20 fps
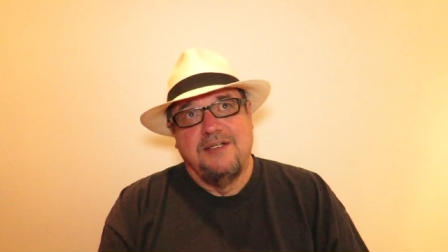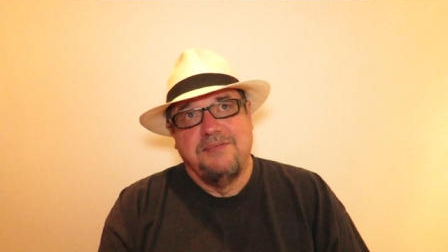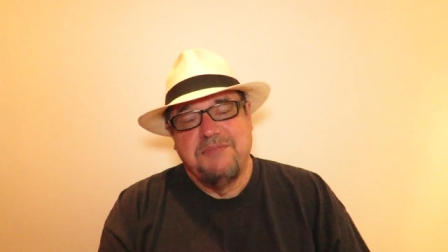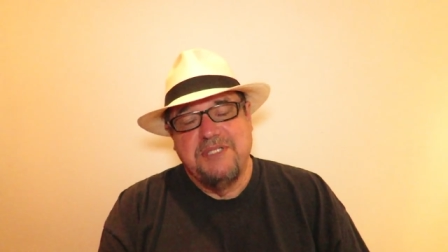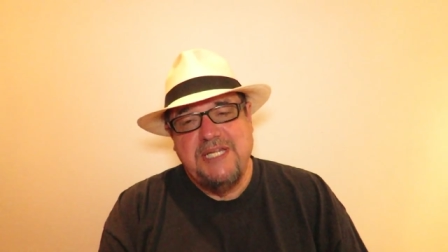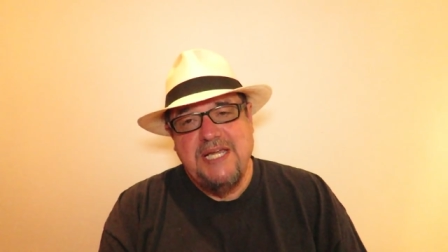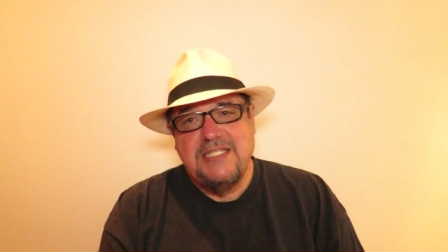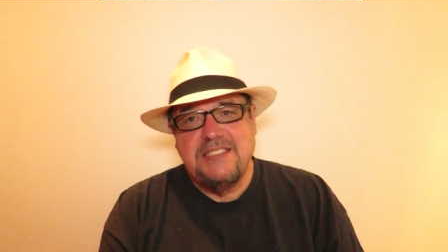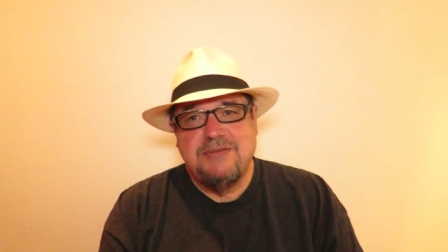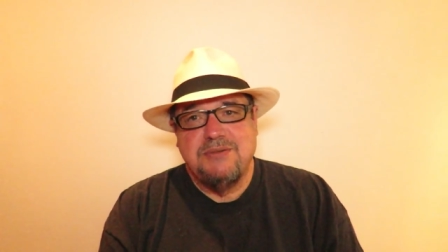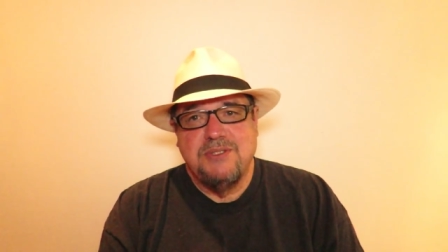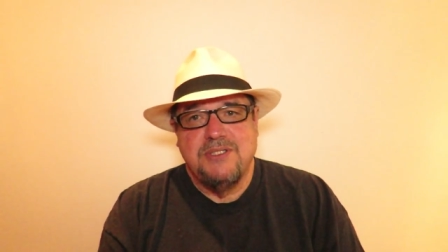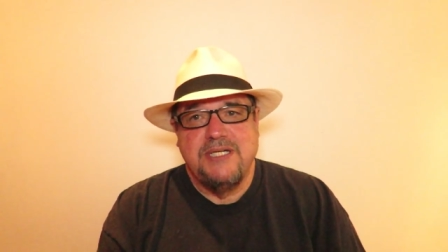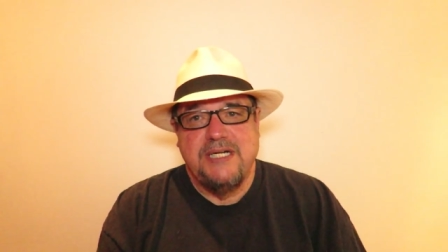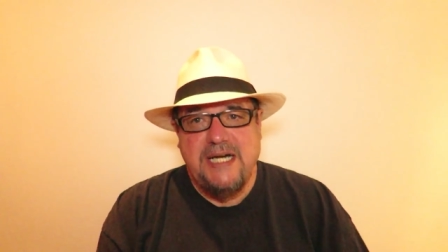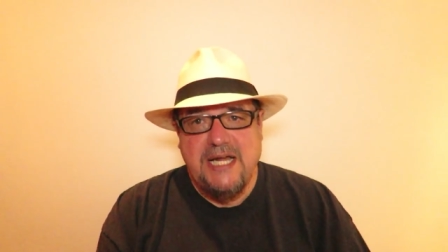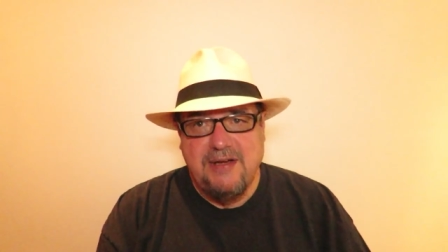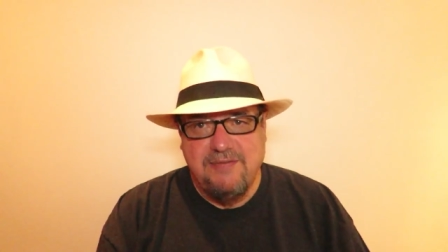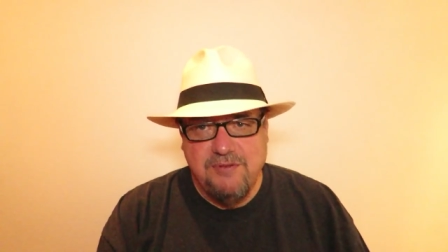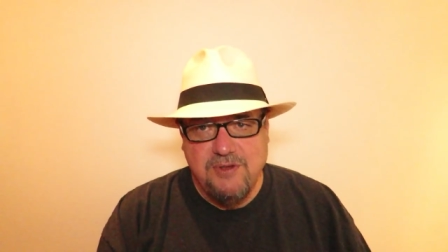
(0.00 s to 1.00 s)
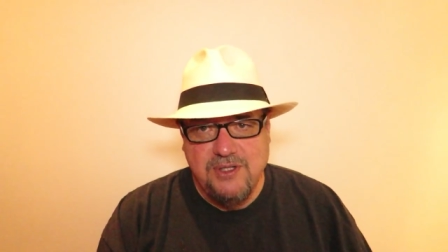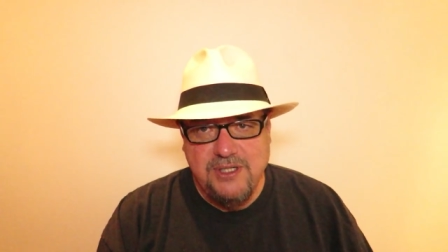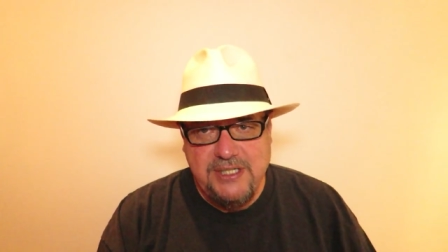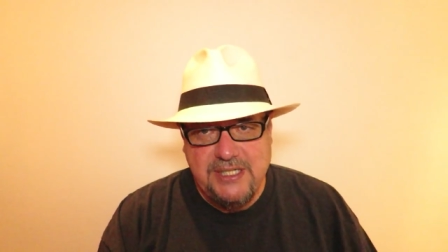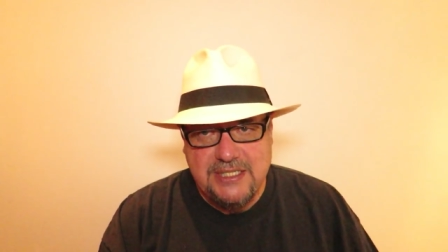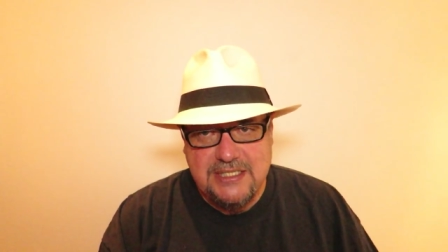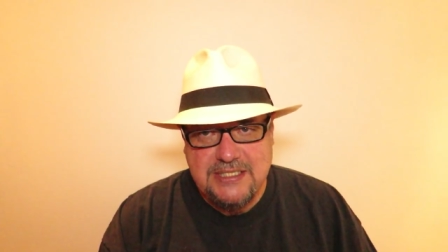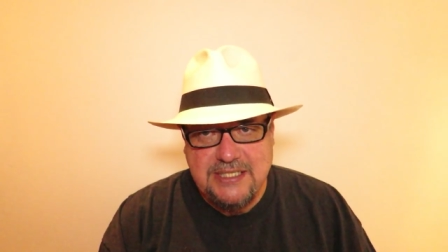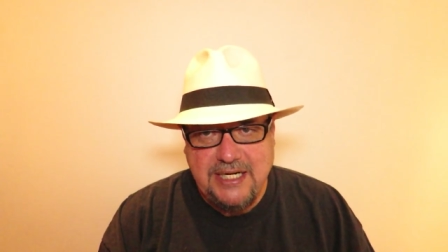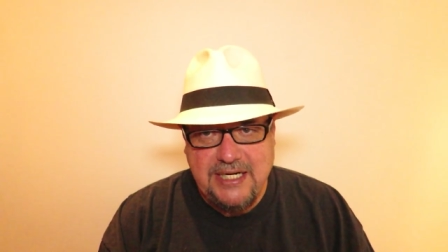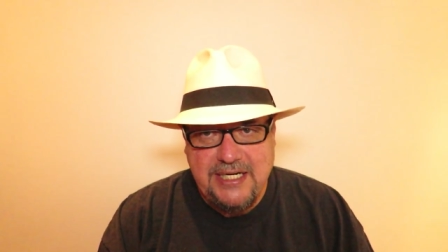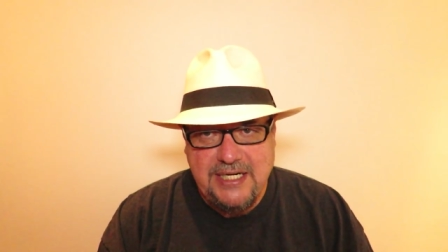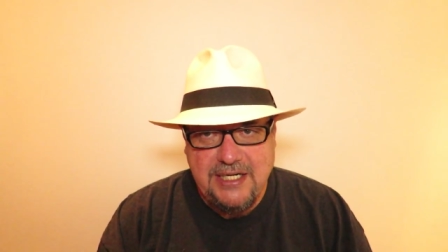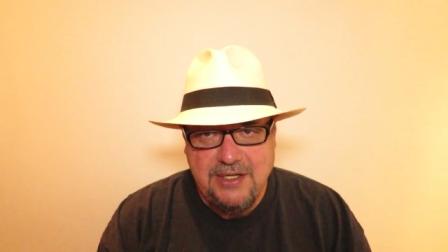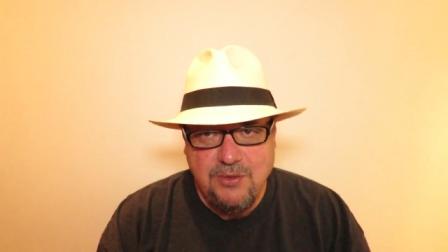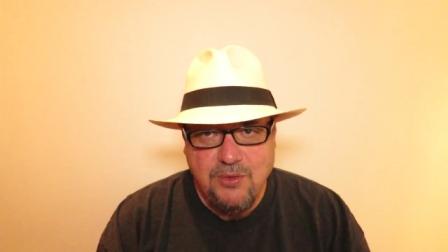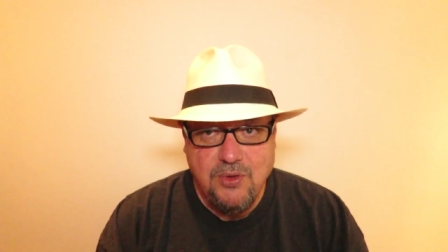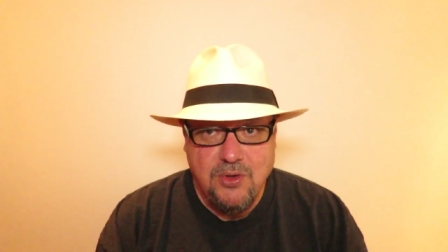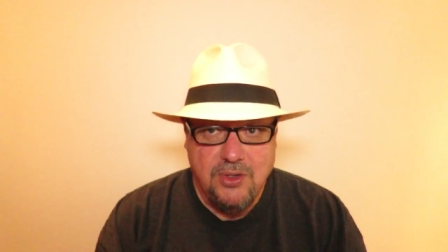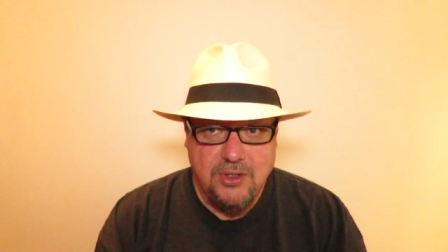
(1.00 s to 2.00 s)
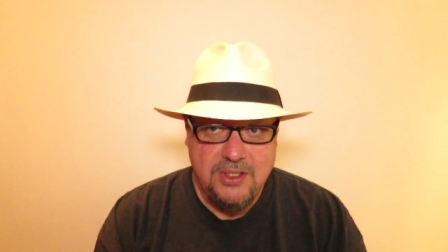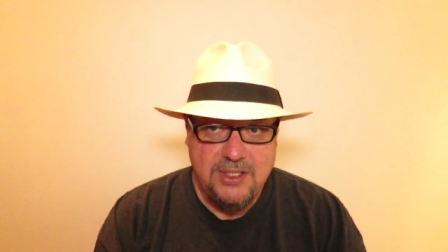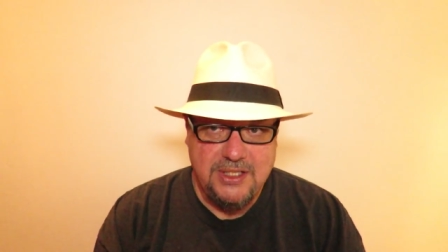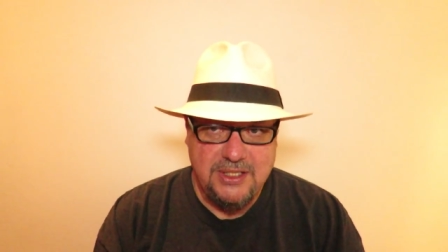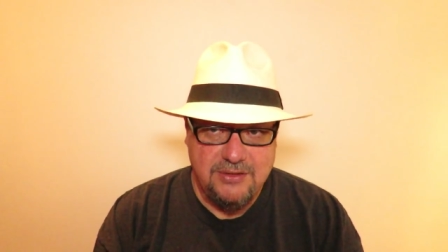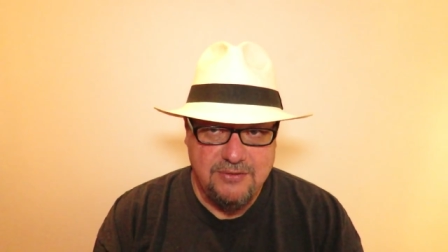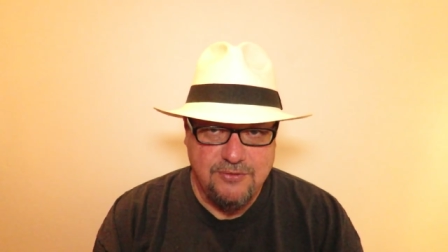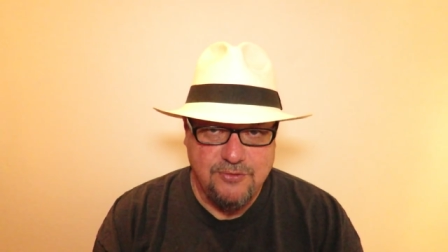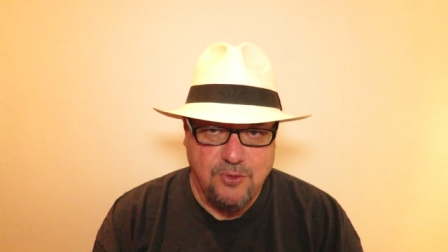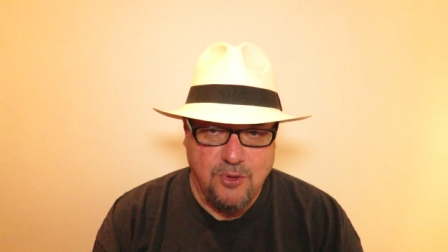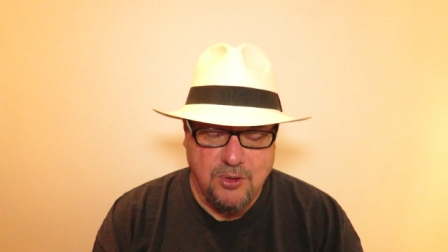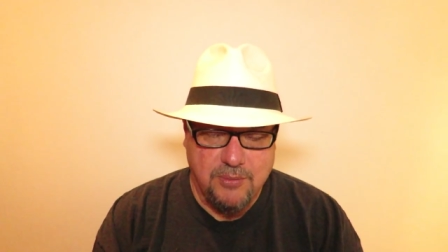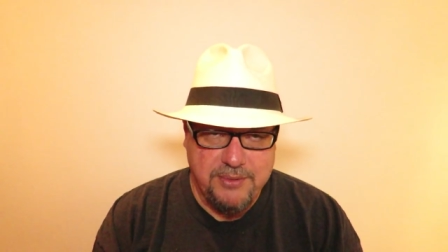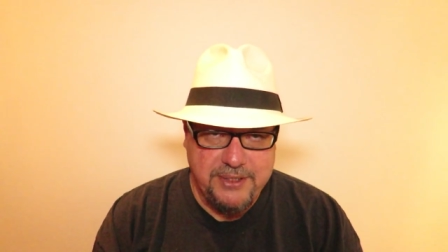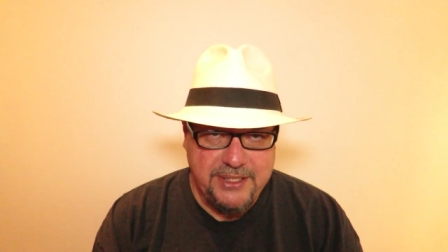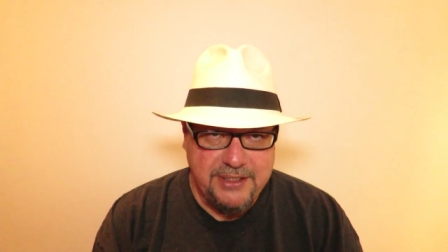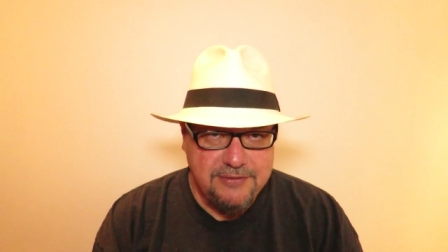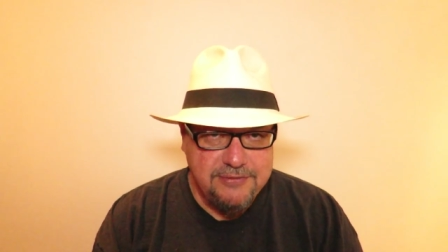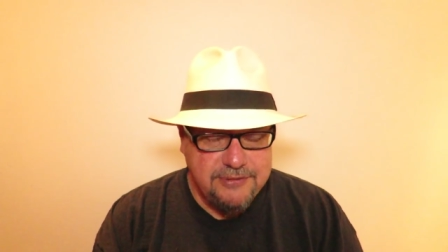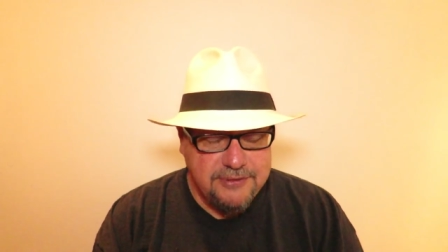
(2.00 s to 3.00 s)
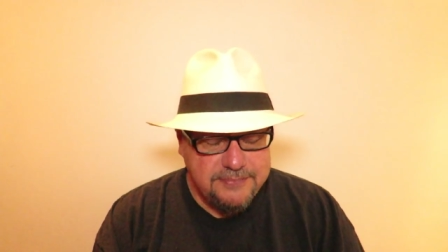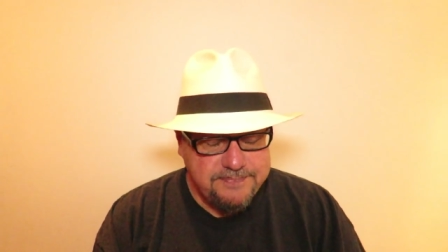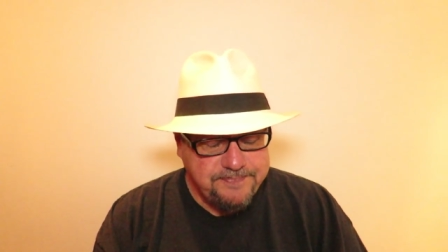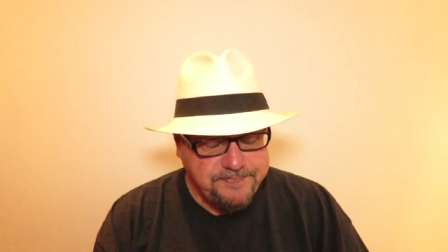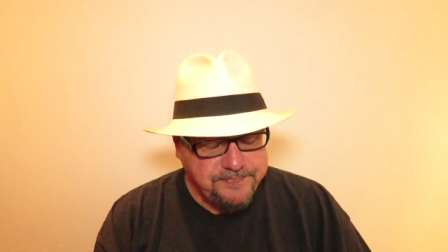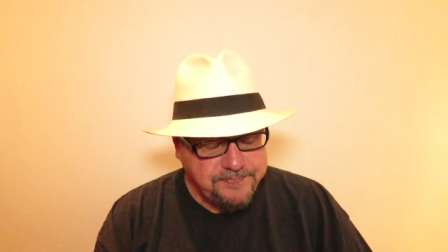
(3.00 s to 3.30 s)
but that's really not very exciting or informative.